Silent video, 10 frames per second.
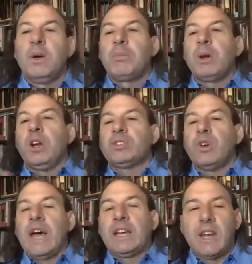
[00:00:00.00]
but also
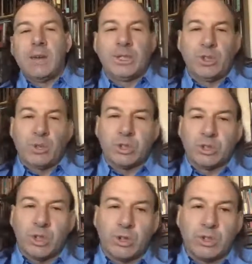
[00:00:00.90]
economic, social,
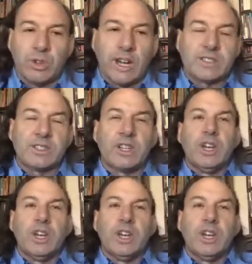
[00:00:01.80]
and cultural rights.